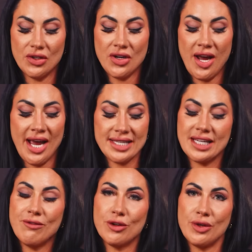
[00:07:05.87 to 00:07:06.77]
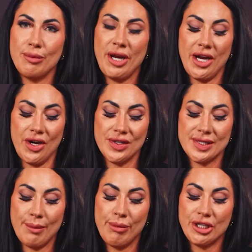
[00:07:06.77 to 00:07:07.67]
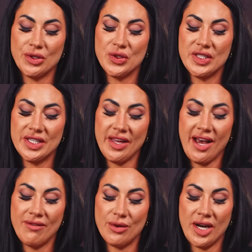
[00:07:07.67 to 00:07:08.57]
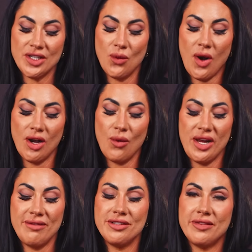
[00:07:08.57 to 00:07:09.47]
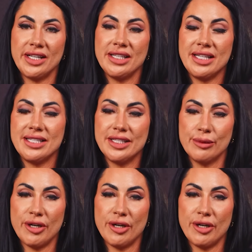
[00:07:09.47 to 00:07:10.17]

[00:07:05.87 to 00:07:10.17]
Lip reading: You're not asking for repairs, but you still have the right to walk away if you find any deal